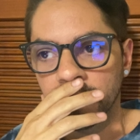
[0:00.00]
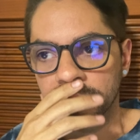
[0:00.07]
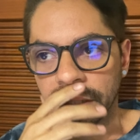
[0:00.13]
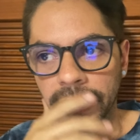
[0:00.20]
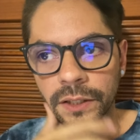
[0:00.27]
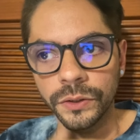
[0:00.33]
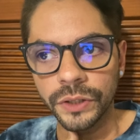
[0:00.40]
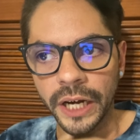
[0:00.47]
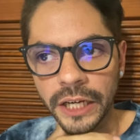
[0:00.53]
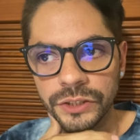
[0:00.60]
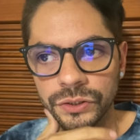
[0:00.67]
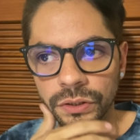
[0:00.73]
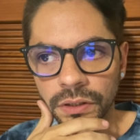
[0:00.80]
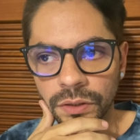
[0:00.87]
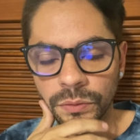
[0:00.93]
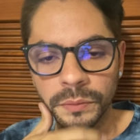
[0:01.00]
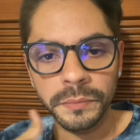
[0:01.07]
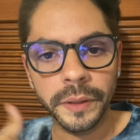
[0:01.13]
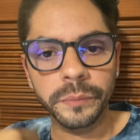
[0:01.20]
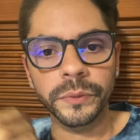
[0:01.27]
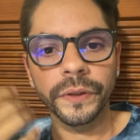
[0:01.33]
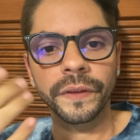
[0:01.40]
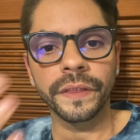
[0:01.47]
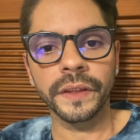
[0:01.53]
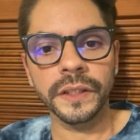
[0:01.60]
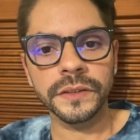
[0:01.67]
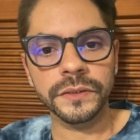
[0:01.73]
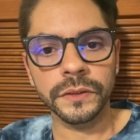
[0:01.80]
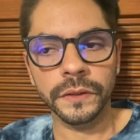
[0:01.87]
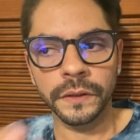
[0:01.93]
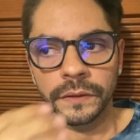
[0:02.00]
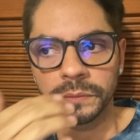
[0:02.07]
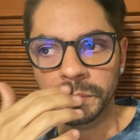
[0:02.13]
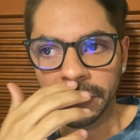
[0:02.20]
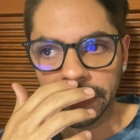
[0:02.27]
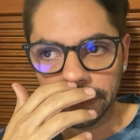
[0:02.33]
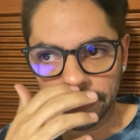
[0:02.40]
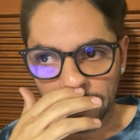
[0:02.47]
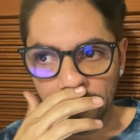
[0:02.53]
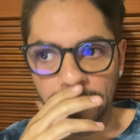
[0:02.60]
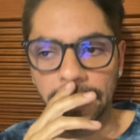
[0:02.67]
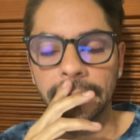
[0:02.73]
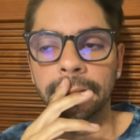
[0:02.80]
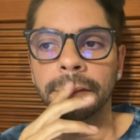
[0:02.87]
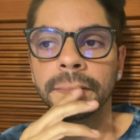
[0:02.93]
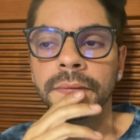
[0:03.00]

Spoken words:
that I could actually remember things of my day.